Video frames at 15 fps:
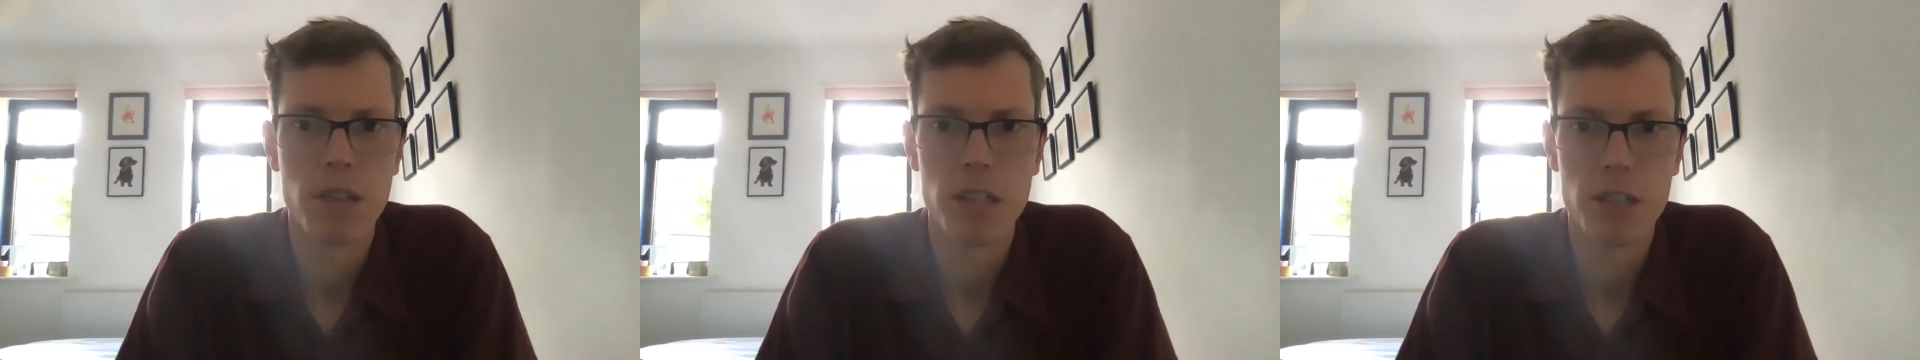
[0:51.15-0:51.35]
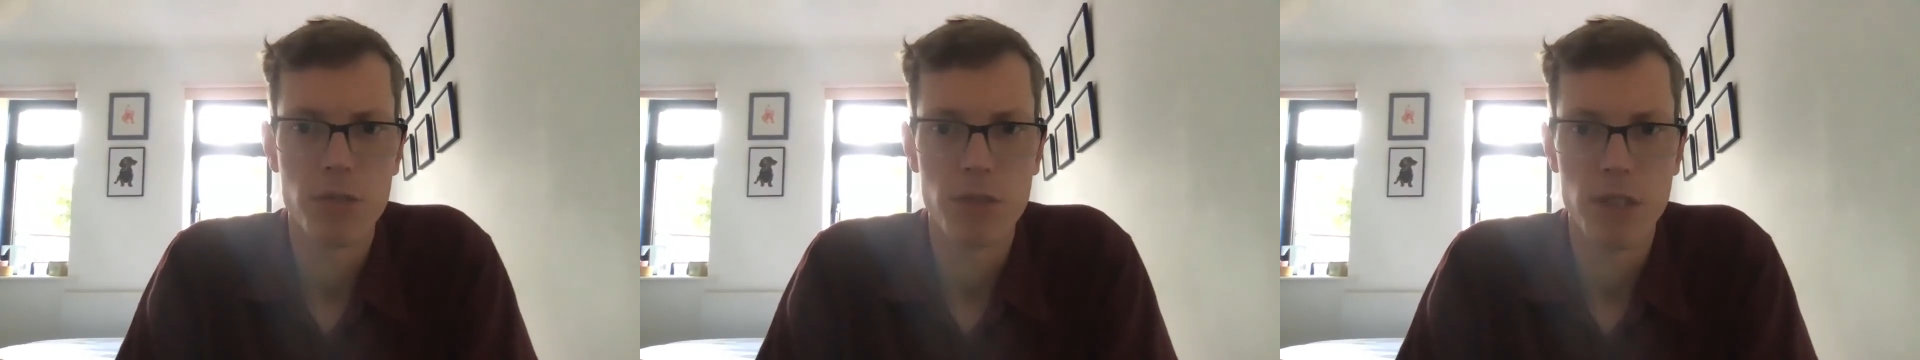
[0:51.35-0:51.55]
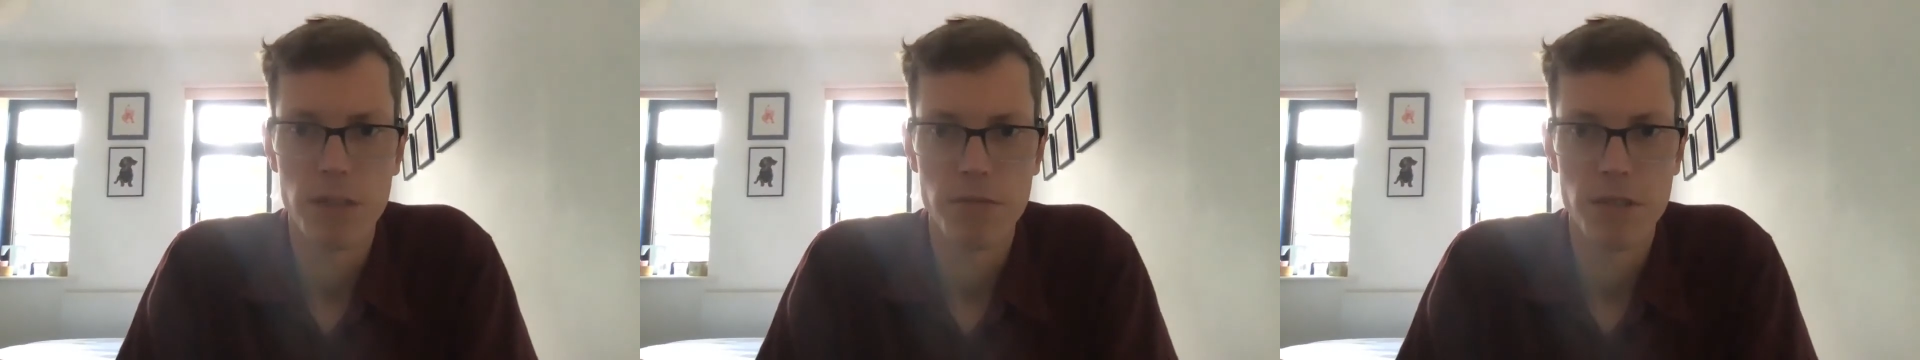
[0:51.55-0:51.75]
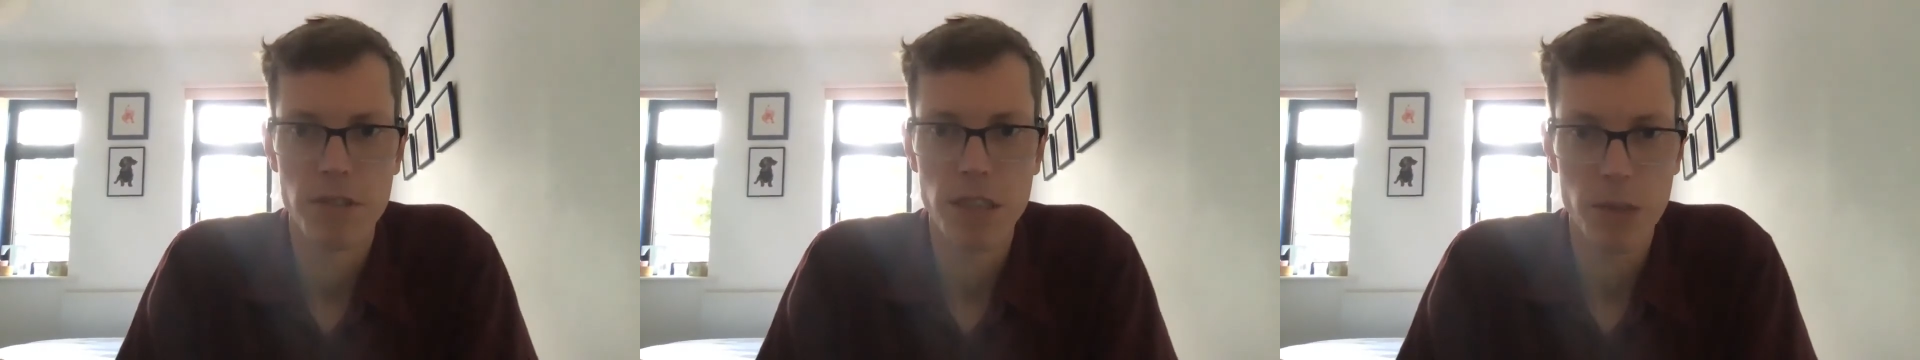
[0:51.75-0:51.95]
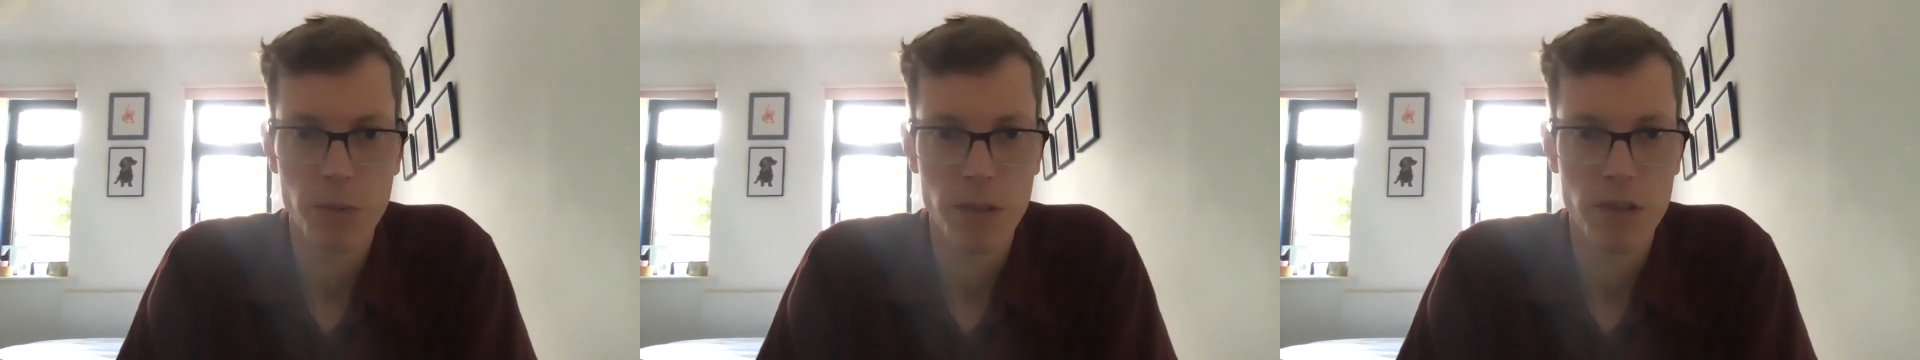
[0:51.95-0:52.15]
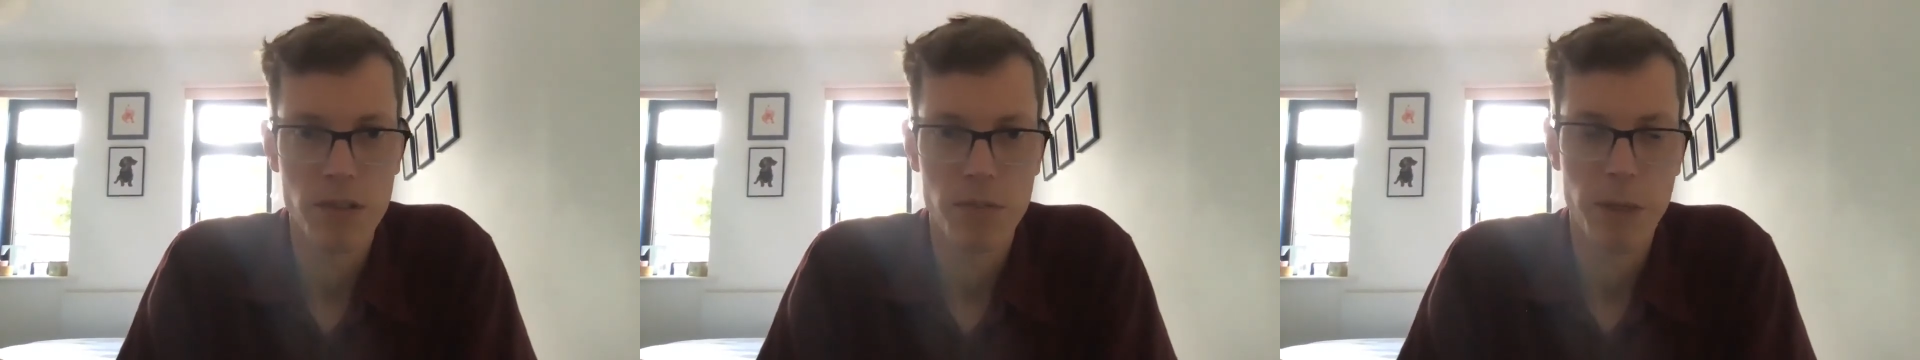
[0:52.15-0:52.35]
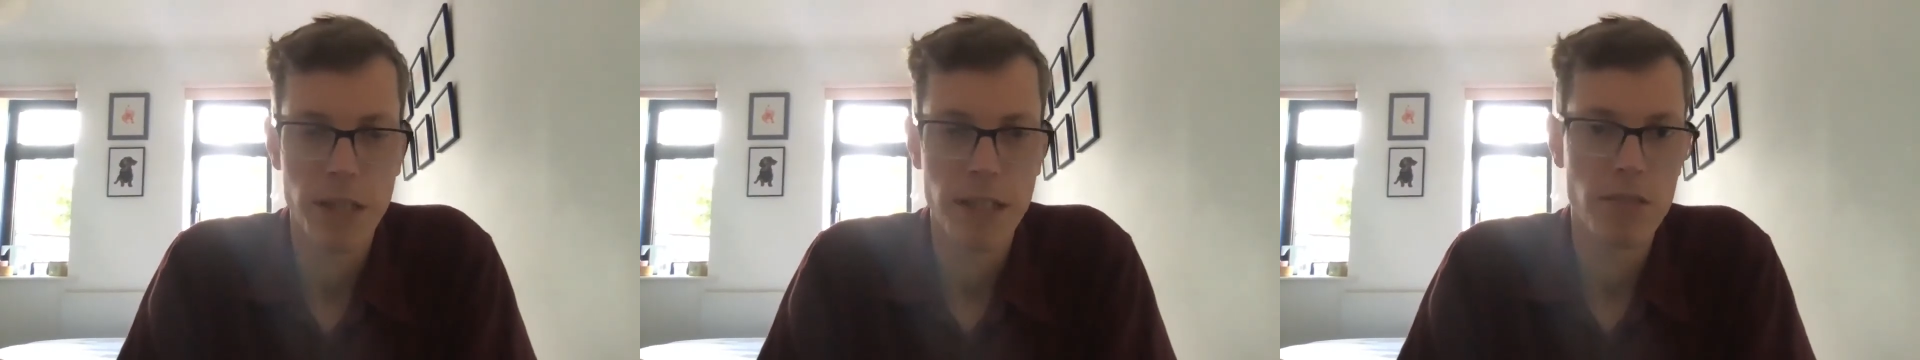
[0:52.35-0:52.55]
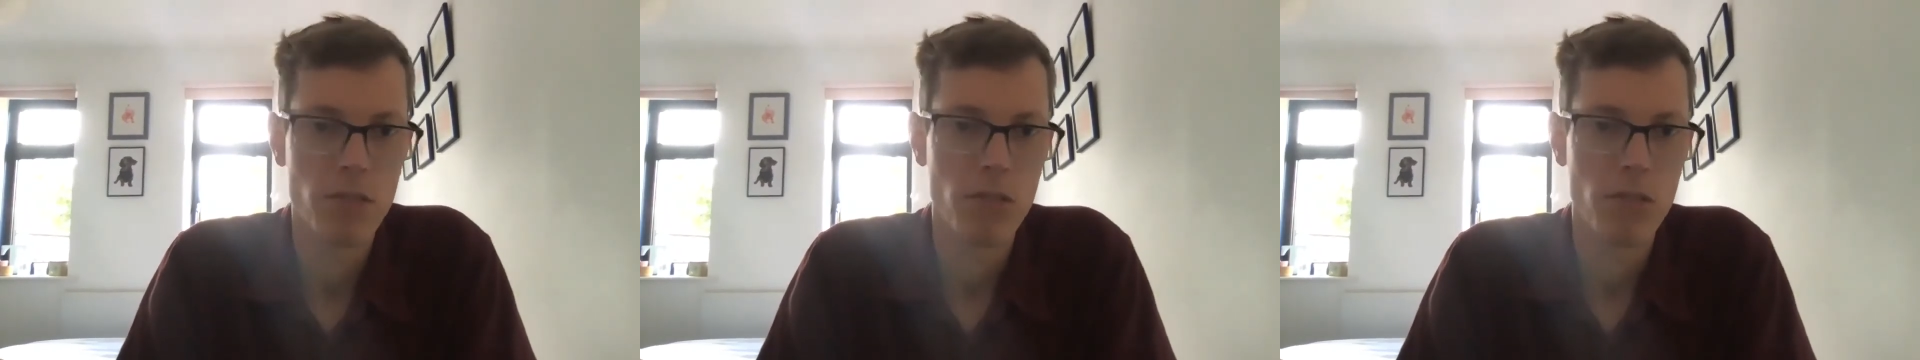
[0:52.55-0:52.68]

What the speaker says: I could have a sequence based